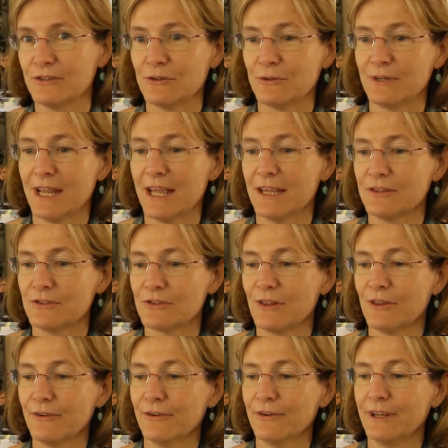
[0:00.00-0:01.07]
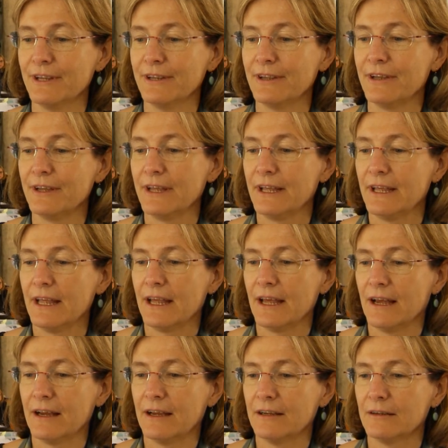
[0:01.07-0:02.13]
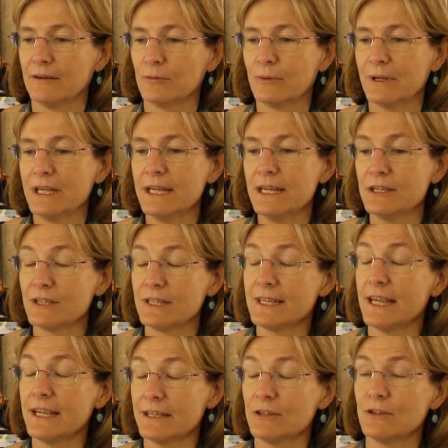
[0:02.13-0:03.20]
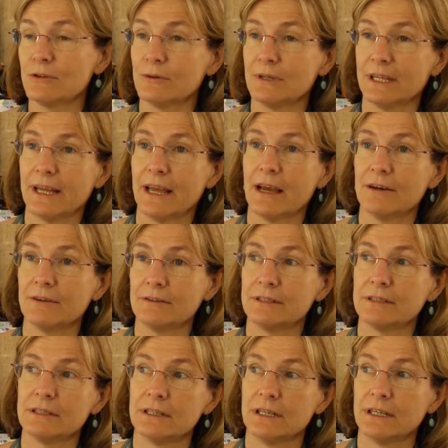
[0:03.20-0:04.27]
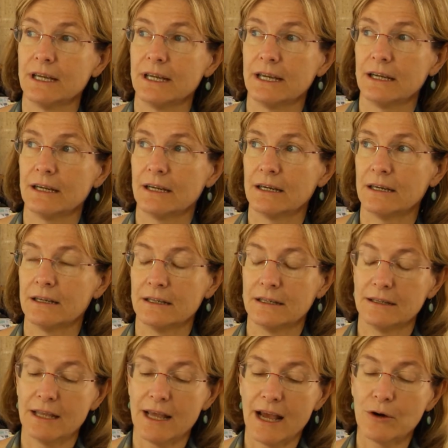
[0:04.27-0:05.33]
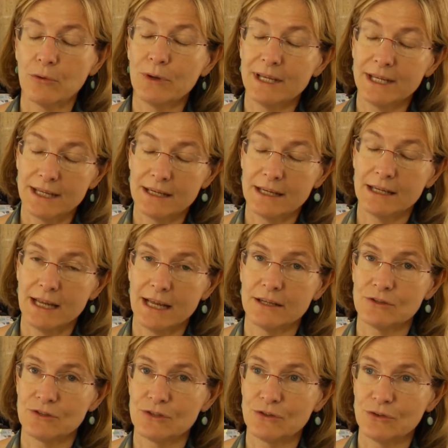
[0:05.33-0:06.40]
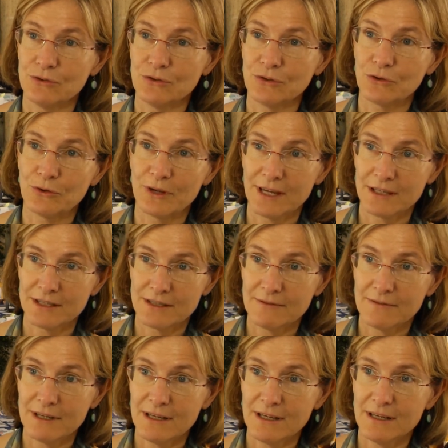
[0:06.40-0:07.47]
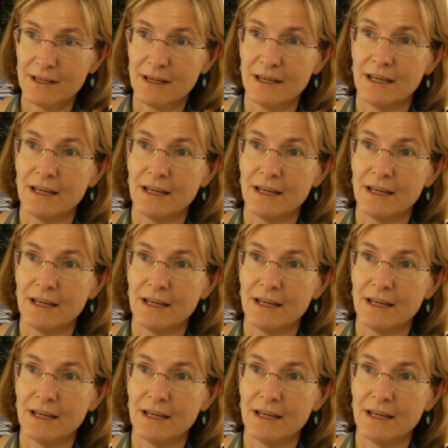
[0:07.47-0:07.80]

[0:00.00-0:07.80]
to enhance learning, we need to take into account how we can enhance student creativity,